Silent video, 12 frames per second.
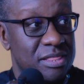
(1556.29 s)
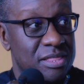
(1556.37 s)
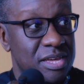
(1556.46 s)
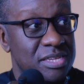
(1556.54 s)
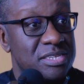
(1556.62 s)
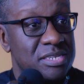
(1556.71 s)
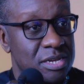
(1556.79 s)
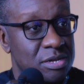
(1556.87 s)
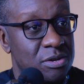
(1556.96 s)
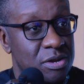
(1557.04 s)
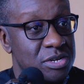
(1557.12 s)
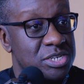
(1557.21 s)
these
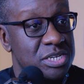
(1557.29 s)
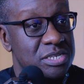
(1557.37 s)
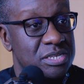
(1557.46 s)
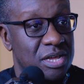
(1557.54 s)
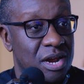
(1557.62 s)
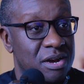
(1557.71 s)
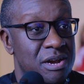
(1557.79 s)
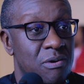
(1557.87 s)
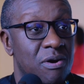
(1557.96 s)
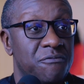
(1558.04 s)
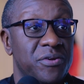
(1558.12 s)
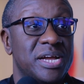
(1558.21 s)
technologies are
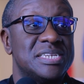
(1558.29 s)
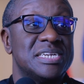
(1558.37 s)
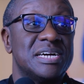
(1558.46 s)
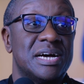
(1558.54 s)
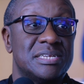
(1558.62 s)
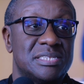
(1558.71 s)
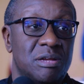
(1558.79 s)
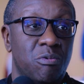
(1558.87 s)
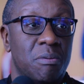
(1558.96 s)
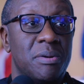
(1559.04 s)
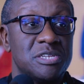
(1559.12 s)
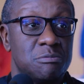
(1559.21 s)
now affecting us, and
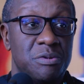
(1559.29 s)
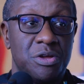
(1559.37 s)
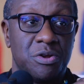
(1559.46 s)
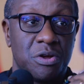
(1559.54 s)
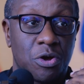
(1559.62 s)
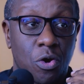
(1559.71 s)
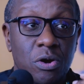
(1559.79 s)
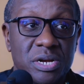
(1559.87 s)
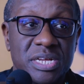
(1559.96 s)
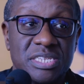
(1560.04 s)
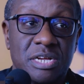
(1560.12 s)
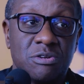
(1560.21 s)
we must be
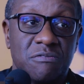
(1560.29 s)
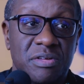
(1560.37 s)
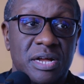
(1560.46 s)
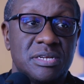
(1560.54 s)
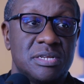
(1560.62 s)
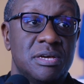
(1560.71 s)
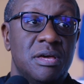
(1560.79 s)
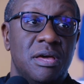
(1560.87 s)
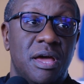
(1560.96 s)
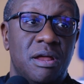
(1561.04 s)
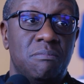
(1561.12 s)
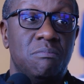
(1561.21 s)
cognizant of that,
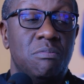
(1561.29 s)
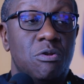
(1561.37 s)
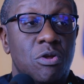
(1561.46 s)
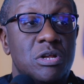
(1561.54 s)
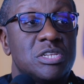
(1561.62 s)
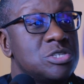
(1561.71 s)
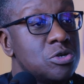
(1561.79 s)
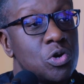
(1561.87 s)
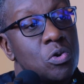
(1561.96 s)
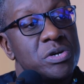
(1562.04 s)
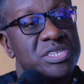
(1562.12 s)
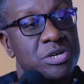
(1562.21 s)
and it's not
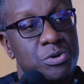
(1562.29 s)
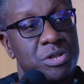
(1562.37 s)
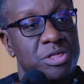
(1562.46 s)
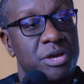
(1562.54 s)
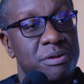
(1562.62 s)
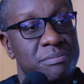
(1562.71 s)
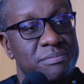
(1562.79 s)
always a good thing.